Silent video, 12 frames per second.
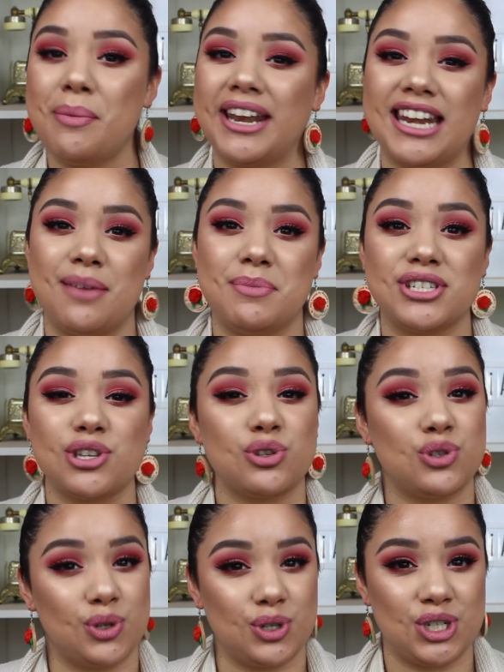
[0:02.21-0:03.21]
My name is
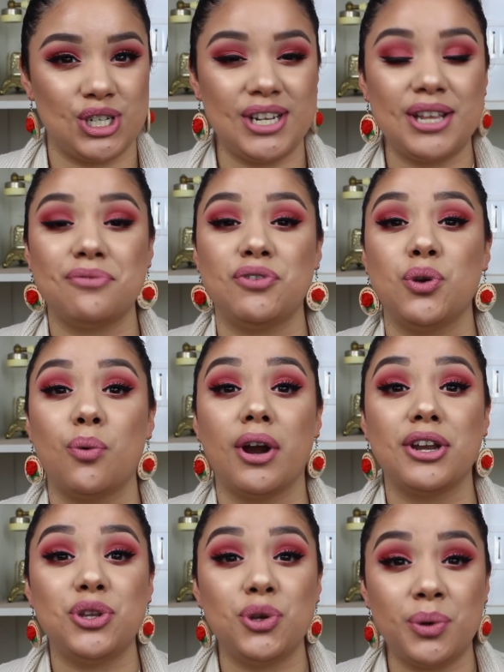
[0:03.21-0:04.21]
Xochitl. If you
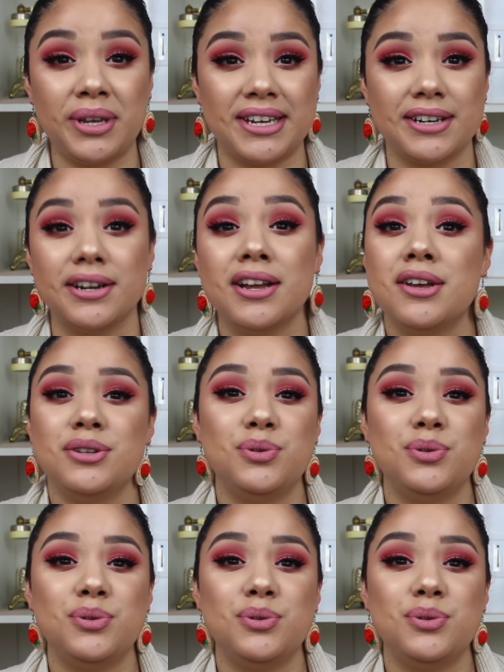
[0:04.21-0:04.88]
are new here,